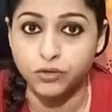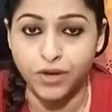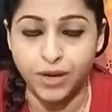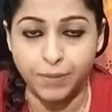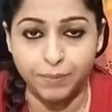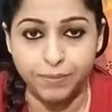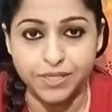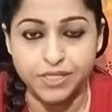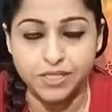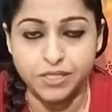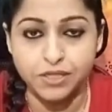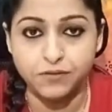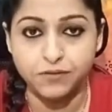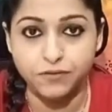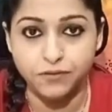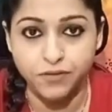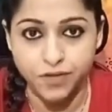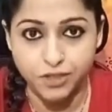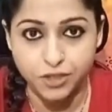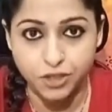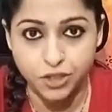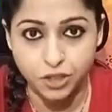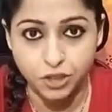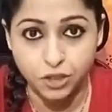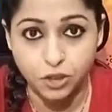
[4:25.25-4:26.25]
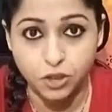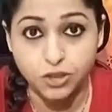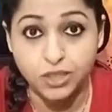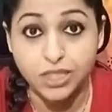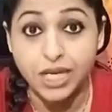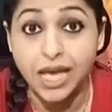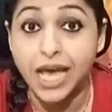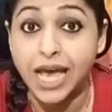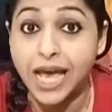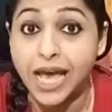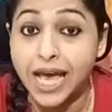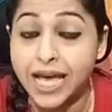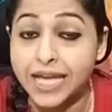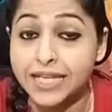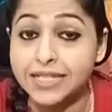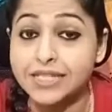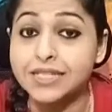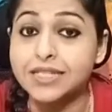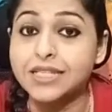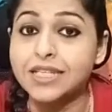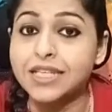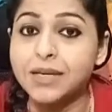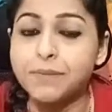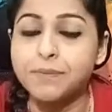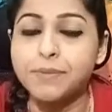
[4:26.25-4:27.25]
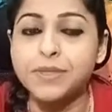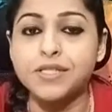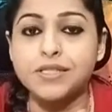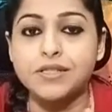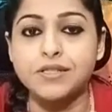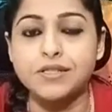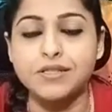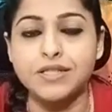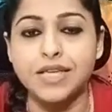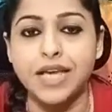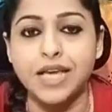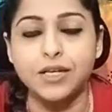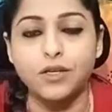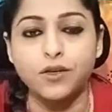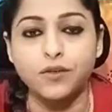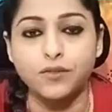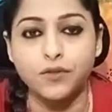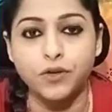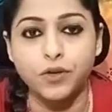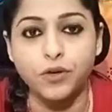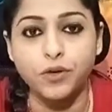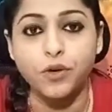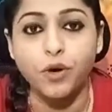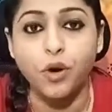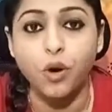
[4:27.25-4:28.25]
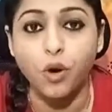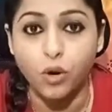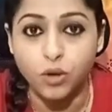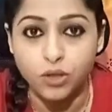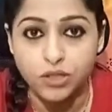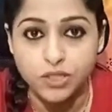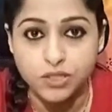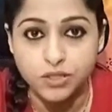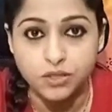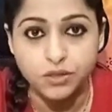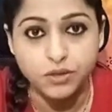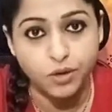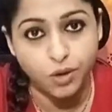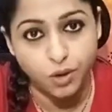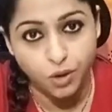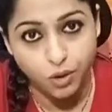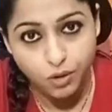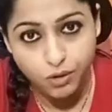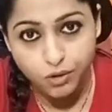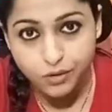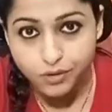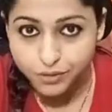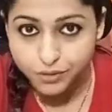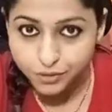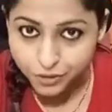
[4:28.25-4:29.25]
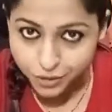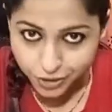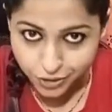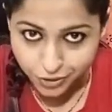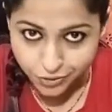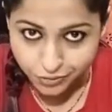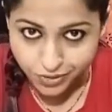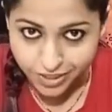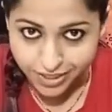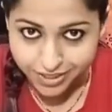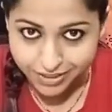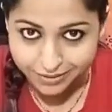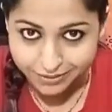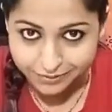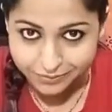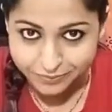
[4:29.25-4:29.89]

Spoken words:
Wrap it in a fresh cloth and keep it in a side of your altar or shrine.